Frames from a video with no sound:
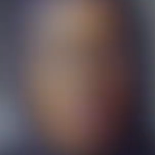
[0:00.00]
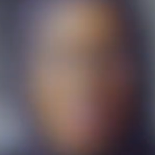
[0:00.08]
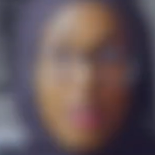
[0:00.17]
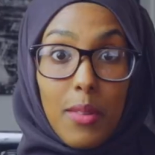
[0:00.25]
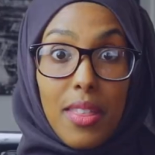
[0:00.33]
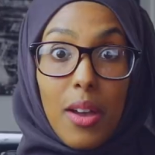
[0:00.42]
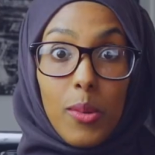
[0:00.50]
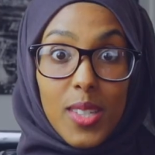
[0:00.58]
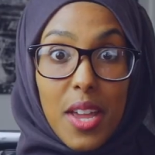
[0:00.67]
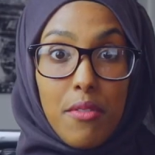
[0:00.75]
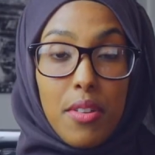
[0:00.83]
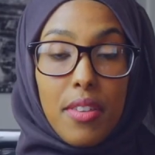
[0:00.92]
Anyway, that was
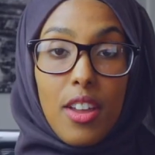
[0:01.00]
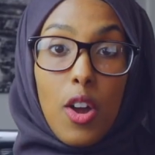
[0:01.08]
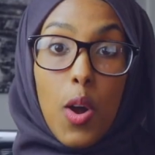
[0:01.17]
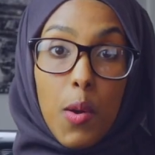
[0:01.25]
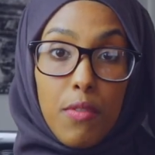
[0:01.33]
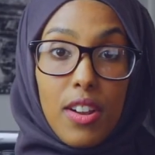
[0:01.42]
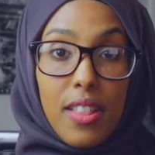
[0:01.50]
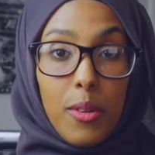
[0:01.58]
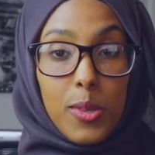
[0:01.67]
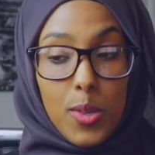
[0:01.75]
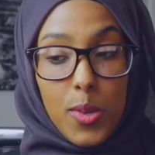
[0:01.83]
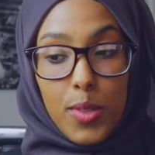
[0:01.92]
everything. Hopefully that
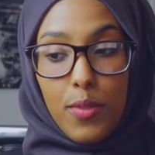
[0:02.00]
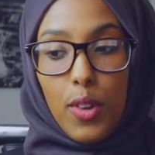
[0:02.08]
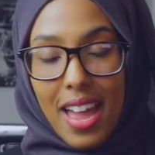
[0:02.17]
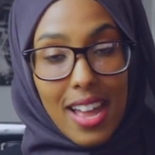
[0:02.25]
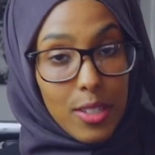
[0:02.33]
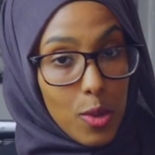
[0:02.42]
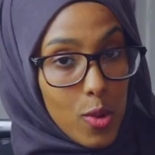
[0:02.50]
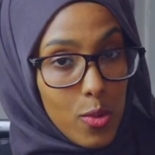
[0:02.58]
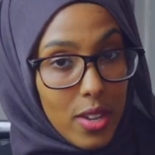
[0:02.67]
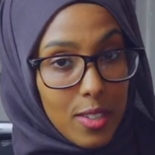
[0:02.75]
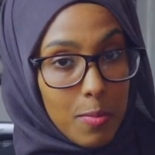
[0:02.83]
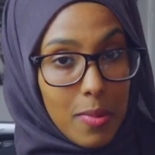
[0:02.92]
was useful. As
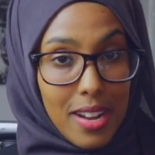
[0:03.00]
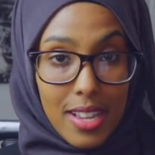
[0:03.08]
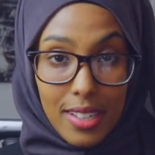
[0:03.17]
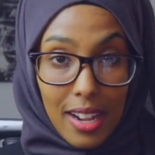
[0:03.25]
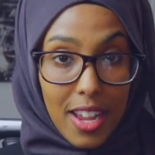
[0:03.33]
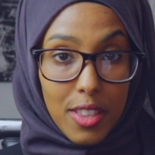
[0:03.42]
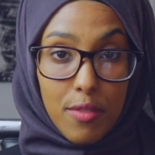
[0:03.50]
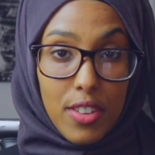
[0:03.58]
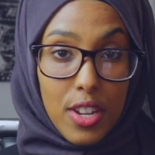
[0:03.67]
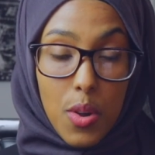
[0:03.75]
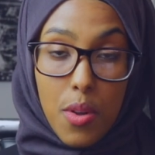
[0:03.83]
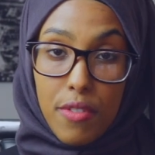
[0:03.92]
always, please like the
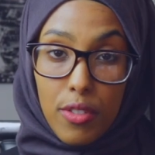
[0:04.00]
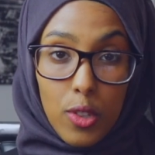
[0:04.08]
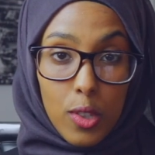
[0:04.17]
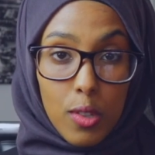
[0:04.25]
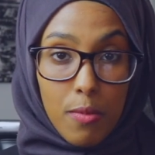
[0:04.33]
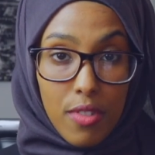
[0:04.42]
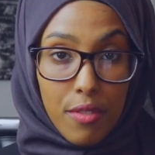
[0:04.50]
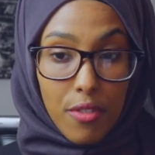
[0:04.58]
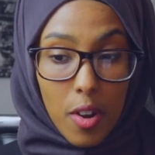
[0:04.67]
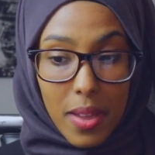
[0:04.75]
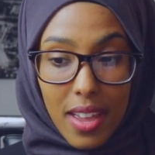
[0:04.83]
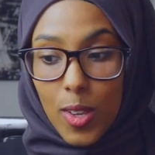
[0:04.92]
video if you took something
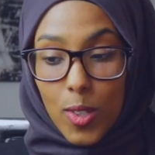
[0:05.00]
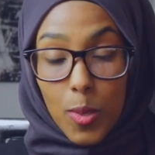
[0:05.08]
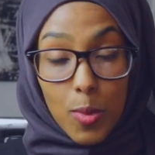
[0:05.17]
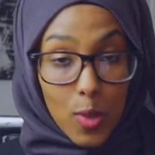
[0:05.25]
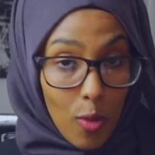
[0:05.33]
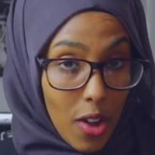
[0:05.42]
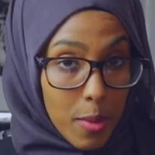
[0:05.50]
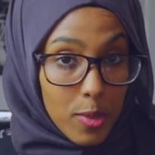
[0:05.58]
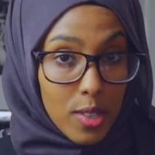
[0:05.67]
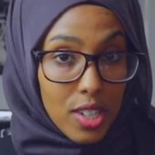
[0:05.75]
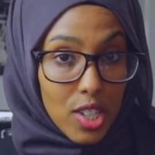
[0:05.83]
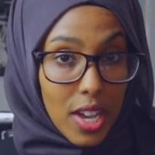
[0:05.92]
from it. Subscribe
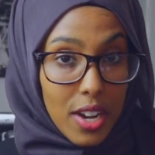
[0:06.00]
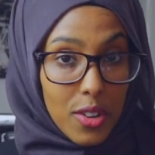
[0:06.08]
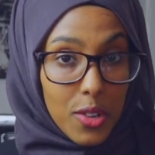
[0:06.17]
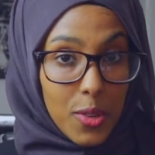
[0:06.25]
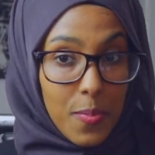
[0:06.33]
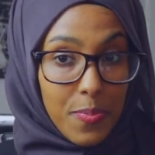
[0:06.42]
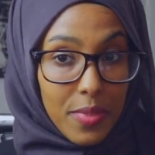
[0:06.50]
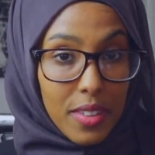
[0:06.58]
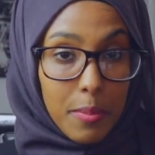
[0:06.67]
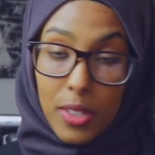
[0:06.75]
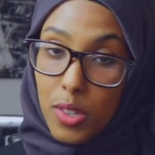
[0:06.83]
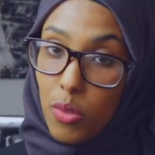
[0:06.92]
to the channel,
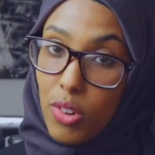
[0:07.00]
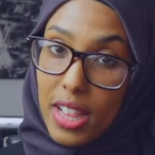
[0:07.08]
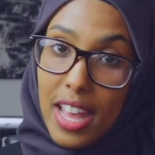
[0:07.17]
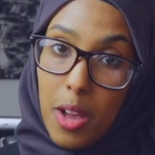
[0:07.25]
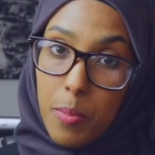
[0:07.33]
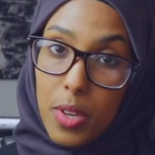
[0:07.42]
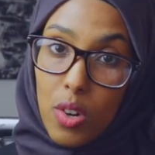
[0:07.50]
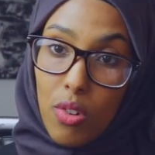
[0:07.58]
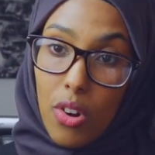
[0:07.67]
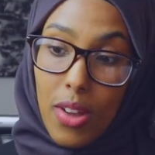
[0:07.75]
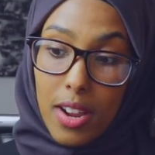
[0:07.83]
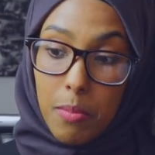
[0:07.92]
because it really helped me
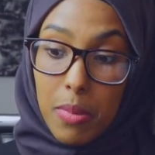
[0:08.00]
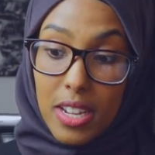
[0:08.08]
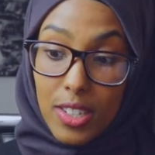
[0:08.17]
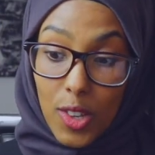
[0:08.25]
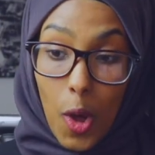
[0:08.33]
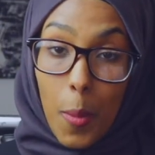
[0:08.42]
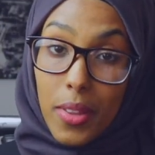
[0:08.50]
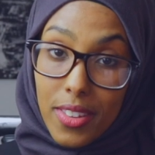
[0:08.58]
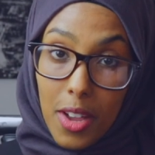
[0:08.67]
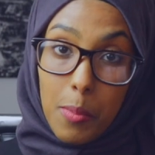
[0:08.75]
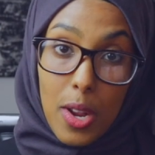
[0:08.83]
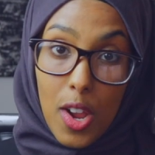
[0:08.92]
grow, and please comment
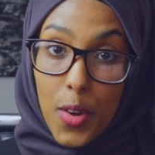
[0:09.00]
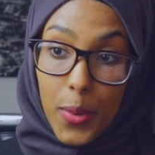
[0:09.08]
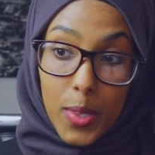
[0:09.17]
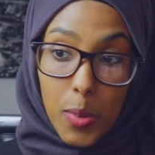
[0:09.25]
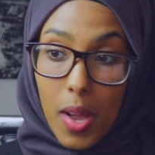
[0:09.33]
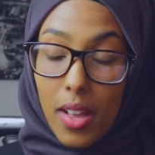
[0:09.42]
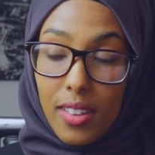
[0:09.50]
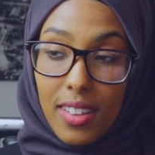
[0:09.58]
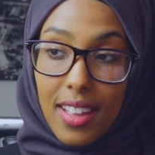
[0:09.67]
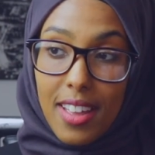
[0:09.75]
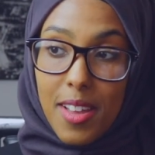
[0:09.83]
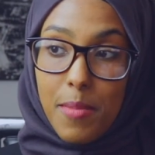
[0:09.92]
down below as well.
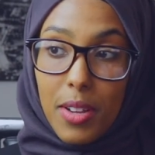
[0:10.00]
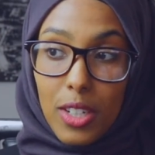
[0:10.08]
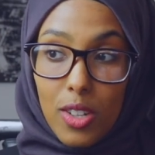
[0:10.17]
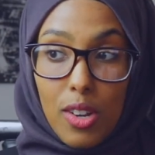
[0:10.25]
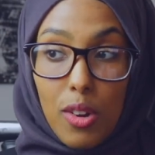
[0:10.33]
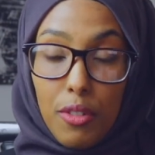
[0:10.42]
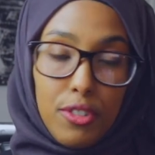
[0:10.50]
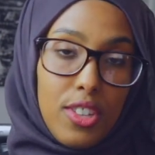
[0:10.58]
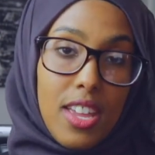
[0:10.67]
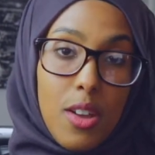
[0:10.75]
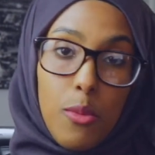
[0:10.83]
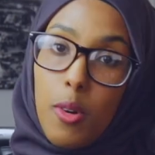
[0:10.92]
I'd love to
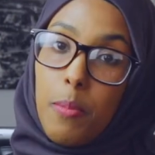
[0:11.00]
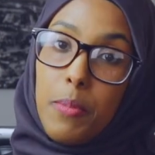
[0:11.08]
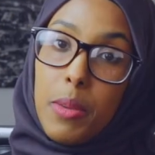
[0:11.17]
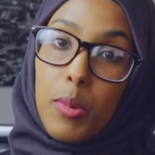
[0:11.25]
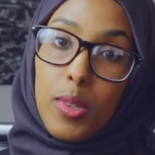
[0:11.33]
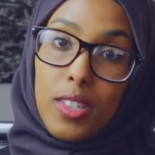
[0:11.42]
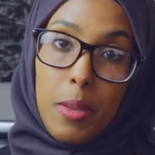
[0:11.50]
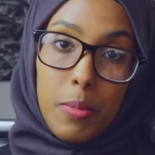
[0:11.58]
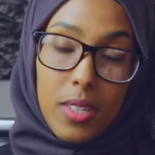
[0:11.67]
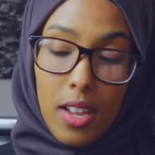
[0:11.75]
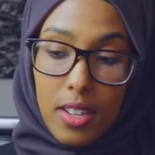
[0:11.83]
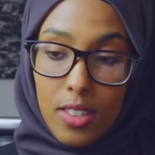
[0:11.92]
hear what people's
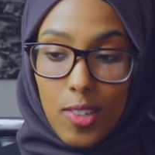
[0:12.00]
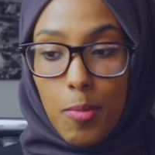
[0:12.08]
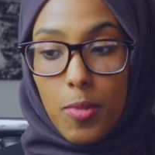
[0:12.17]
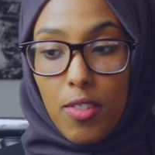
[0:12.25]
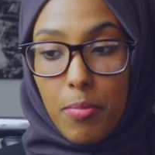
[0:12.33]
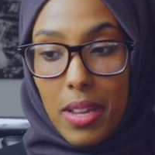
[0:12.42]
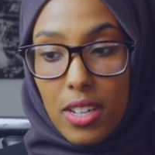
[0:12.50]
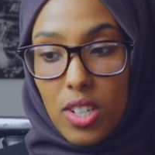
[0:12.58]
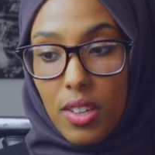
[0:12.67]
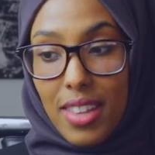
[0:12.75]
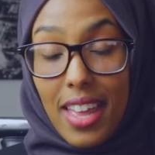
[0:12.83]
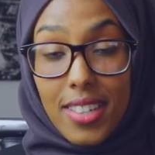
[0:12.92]
tips are in terms of
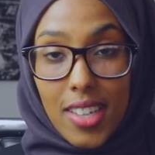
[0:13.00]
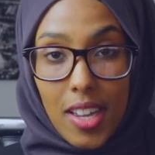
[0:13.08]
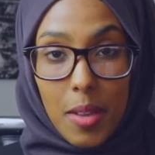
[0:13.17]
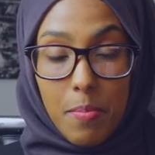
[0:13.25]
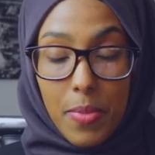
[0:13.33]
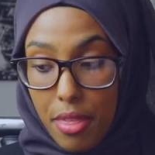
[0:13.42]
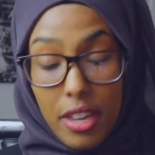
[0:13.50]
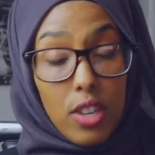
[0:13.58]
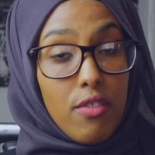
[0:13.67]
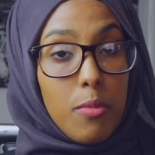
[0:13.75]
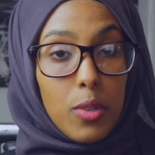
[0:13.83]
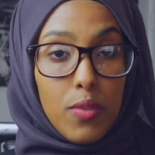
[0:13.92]
managing their time. Thank
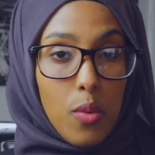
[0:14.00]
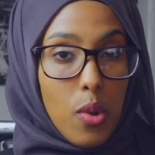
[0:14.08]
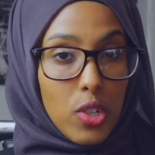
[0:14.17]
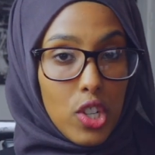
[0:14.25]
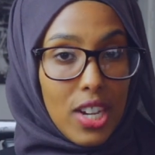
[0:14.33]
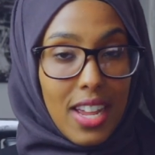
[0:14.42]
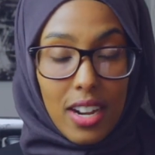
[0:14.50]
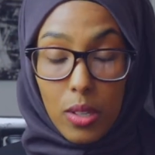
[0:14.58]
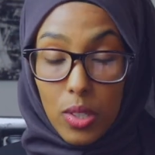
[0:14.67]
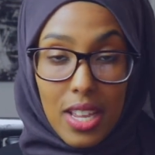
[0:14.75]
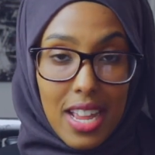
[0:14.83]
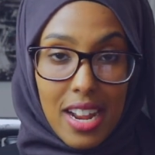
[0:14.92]
you very much for watching, and I'll
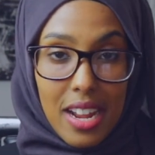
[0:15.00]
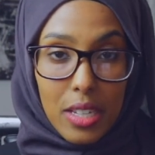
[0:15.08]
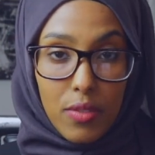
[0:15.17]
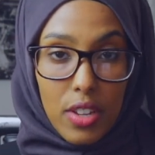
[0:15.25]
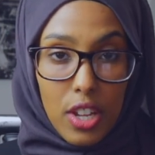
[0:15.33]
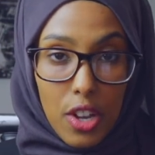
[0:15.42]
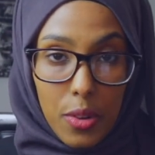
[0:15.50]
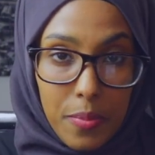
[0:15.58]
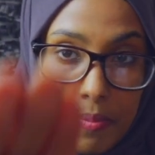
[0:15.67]
see you in the next video.